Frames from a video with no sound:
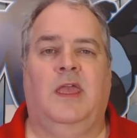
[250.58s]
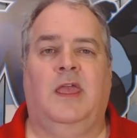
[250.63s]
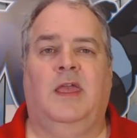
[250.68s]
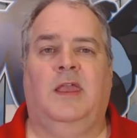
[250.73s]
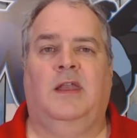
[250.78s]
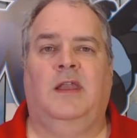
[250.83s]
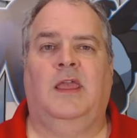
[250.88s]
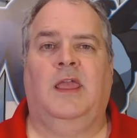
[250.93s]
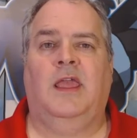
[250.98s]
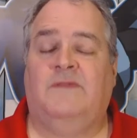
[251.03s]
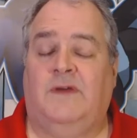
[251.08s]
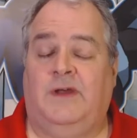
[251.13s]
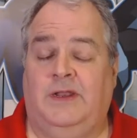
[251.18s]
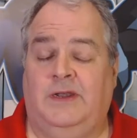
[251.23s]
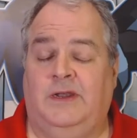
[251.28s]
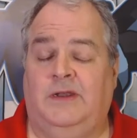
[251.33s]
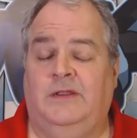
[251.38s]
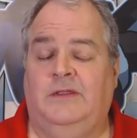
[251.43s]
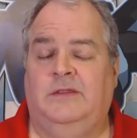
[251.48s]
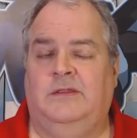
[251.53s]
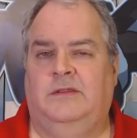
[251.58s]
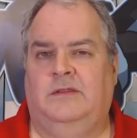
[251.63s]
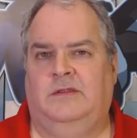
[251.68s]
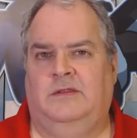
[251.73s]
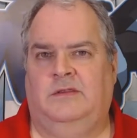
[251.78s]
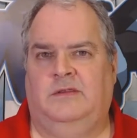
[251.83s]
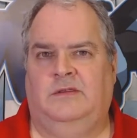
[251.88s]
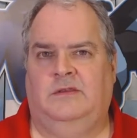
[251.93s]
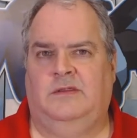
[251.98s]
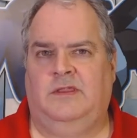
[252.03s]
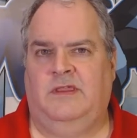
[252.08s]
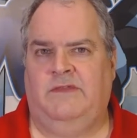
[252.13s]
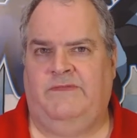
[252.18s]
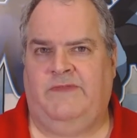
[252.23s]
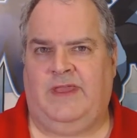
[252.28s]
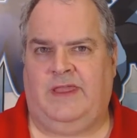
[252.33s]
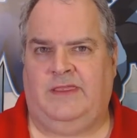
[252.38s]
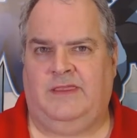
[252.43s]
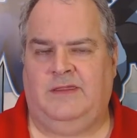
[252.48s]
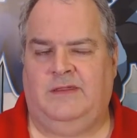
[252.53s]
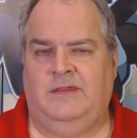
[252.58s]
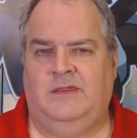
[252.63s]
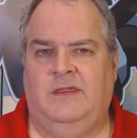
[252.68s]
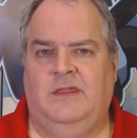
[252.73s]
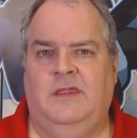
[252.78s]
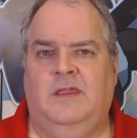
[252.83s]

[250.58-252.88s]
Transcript: and fun event.